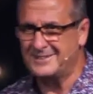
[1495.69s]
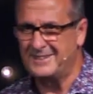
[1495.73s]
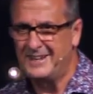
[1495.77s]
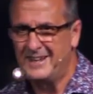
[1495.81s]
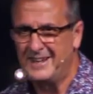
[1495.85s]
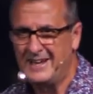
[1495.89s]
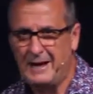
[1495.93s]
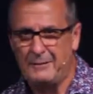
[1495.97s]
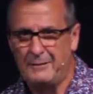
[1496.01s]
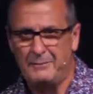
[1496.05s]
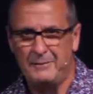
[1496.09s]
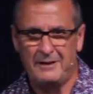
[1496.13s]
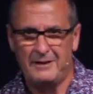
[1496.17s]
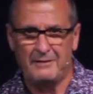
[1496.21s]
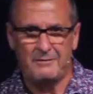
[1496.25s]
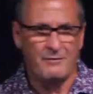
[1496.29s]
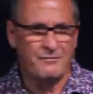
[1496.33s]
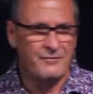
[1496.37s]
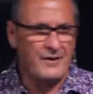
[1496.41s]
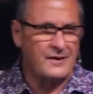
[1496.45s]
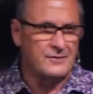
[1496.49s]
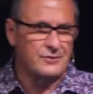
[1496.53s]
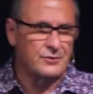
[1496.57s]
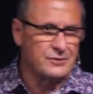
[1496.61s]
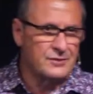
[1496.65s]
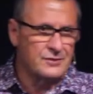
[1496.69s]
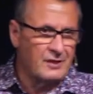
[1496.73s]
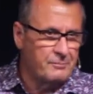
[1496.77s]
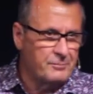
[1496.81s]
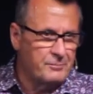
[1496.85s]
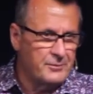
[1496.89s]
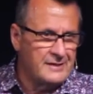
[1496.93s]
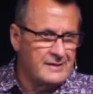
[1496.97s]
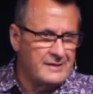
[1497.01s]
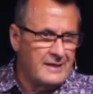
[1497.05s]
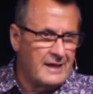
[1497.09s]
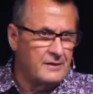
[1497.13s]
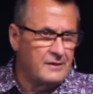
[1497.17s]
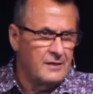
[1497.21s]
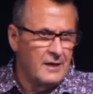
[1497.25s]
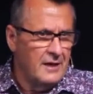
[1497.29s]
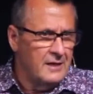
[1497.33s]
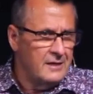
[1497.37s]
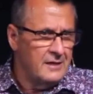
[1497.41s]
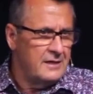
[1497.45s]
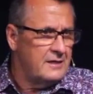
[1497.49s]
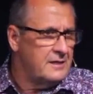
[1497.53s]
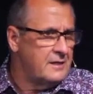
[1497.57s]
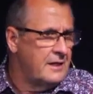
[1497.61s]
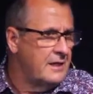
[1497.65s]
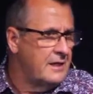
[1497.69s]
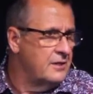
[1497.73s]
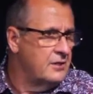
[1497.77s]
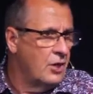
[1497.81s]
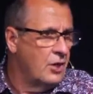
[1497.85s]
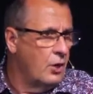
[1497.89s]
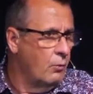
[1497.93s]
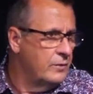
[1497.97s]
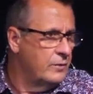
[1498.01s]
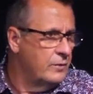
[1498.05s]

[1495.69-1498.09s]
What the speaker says: How many of you ever found yourself between that? You didn't know which